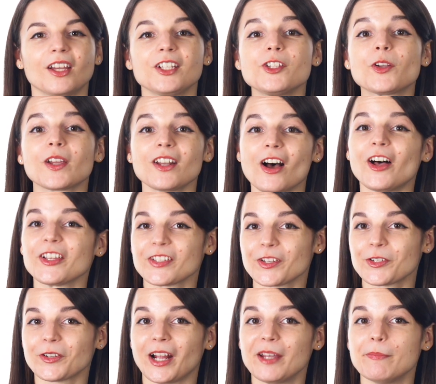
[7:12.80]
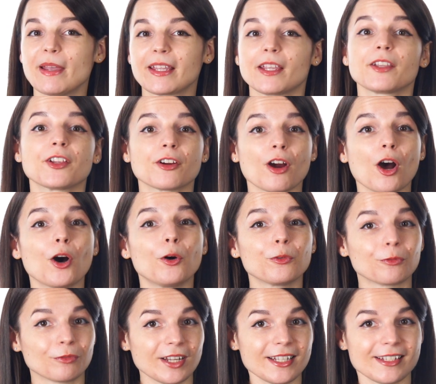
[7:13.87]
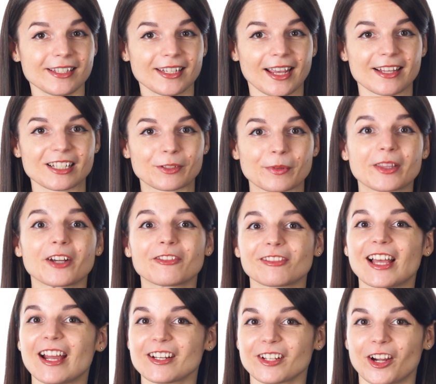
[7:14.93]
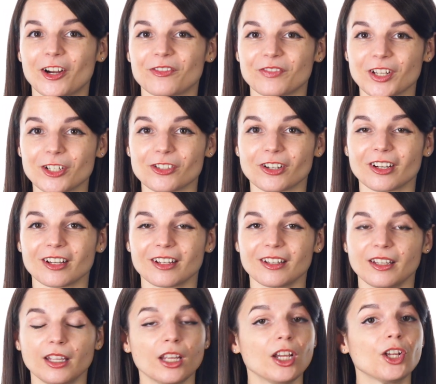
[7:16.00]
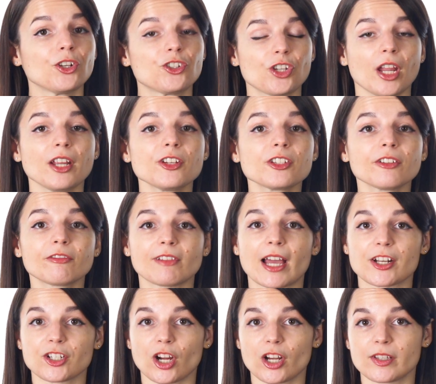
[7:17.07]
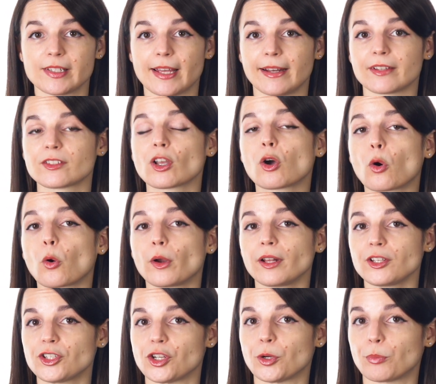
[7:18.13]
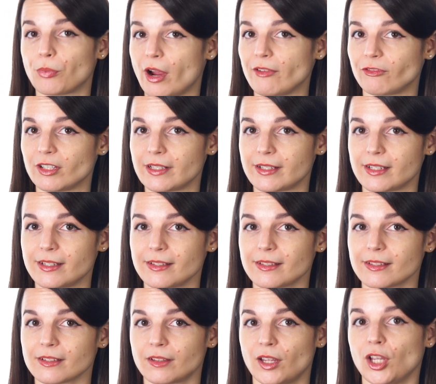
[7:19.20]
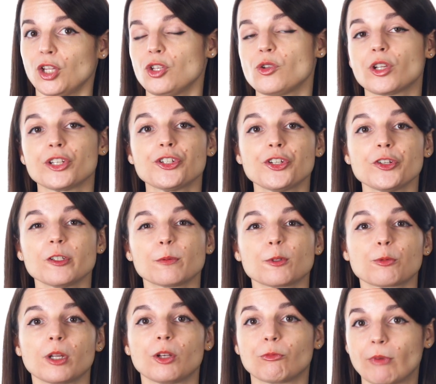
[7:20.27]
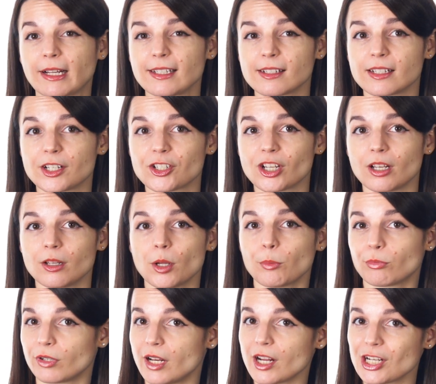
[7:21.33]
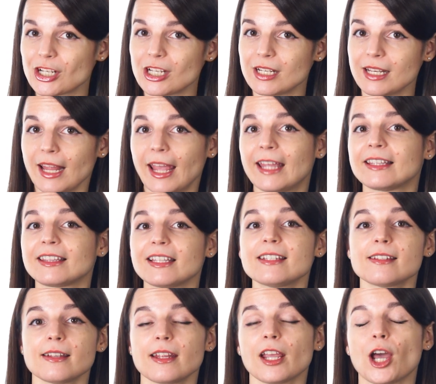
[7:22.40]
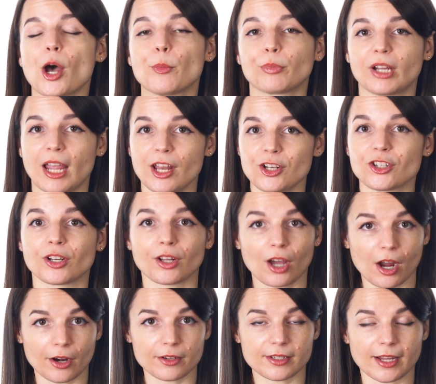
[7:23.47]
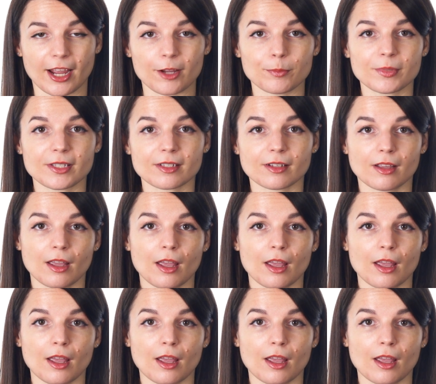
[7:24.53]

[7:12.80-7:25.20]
You can also try making your own written tests with our flashcard feature. Change the flashcard settings according to your preferences. You can choose between recognition, production, and listening comprehension card types.